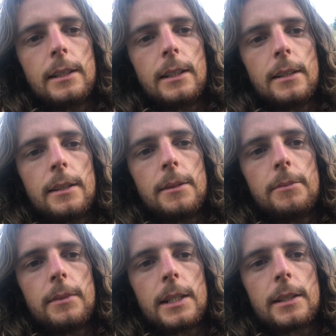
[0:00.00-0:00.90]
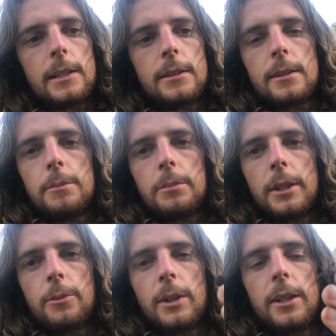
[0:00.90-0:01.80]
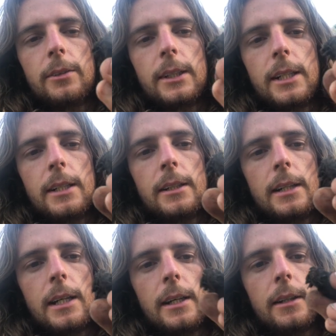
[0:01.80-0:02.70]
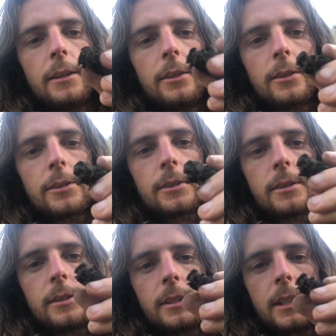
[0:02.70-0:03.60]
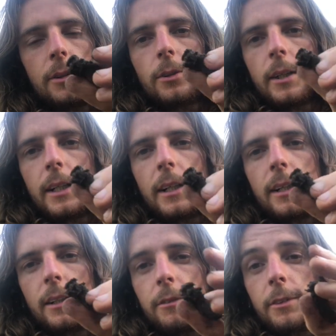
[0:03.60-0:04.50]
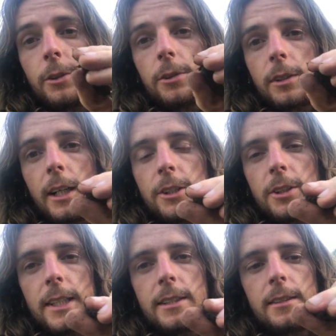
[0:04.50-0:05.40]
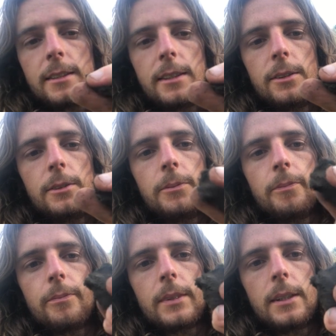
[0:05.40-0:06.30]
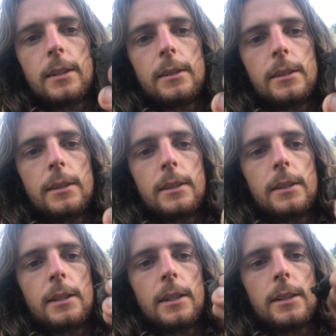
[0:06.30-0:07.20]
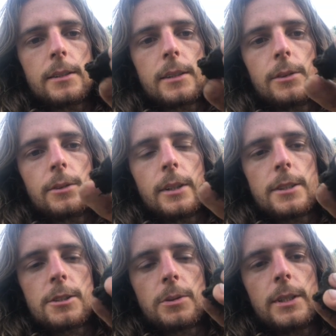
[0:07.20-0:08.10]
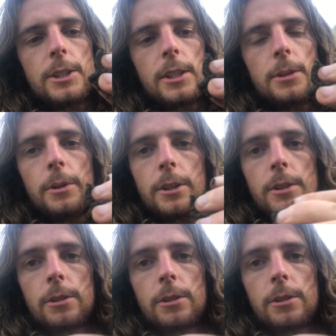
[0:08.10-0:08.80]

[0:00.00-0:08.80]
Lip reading: I think it's done pretty well, and it looks still quite high. It feels hydrated still. It's still quite squidgy, which is a